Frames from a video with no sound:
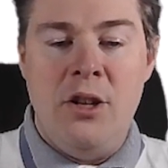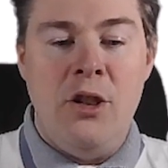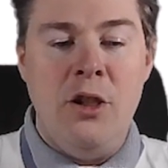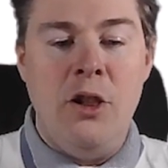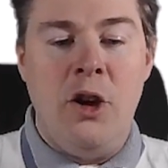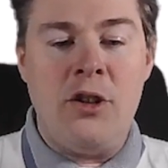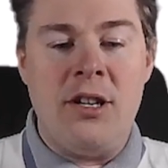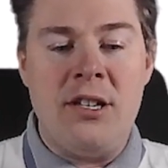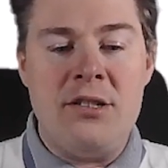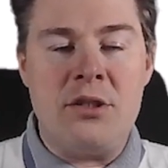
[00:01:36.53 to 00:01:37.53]

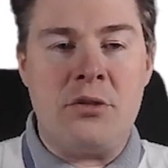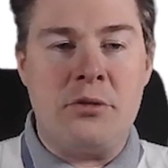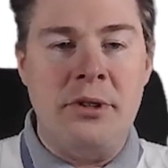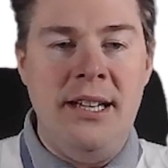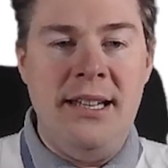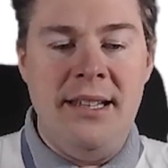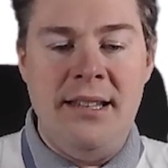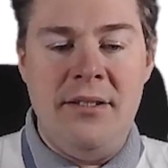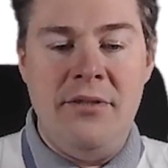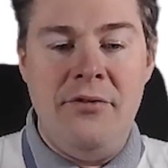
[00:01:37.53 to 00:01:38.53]
lock
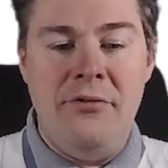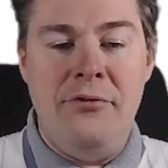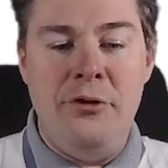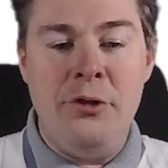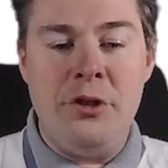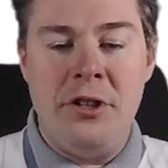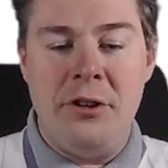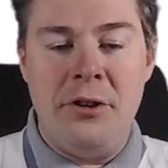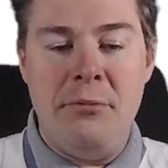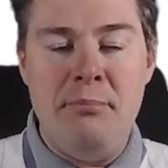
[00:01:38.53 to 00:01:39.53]
screen
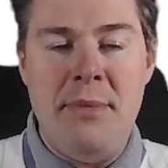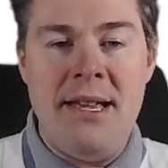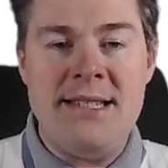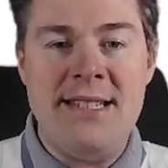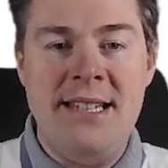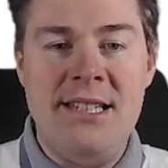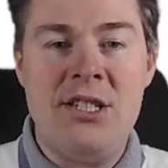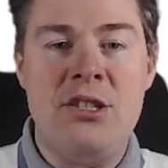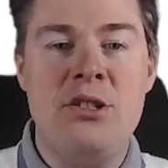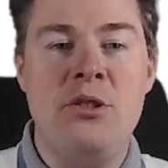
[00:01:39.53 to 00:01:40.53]
footer
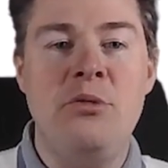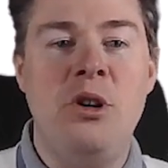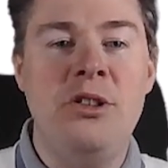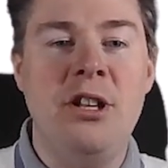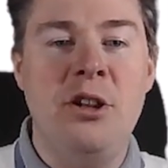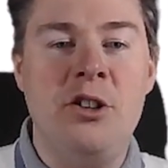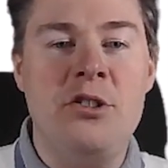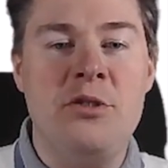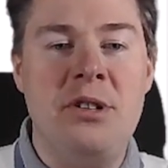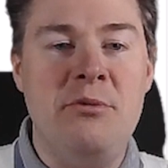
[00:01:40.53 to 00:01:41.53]
message. So on the lock
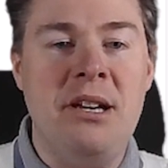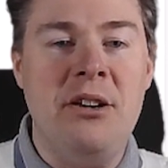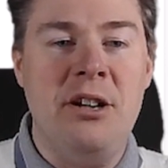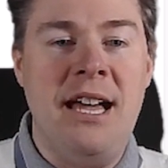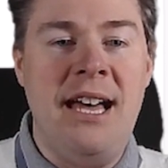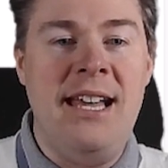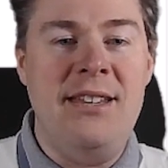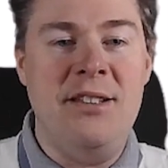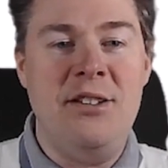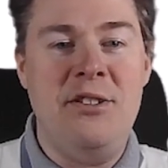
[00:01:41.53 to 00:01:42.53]
screen, we're gonna
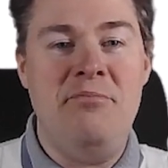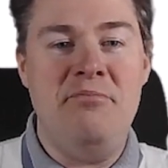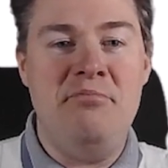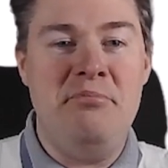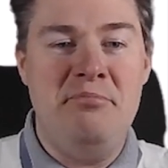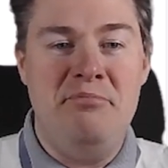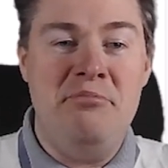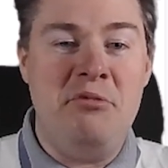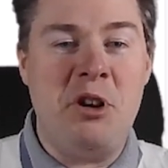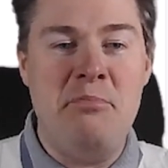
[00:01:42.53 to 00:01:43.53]
add a
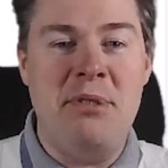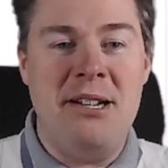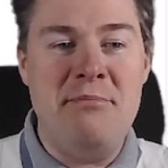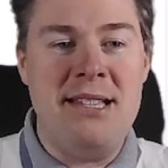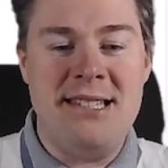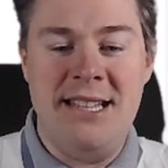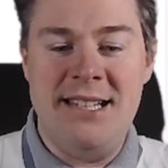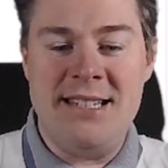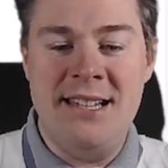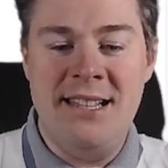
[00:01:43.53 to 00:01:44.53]
company
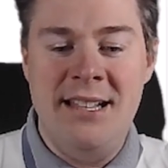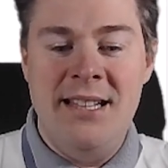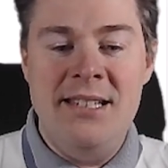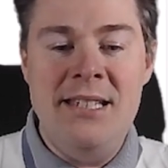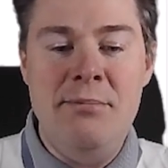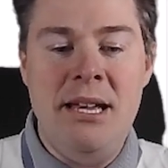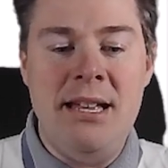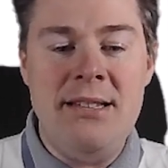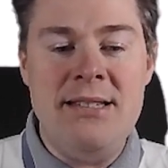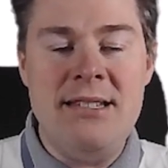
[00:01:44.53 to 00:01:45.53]
message.
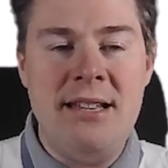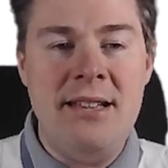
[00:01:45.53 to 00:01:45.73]
GBN's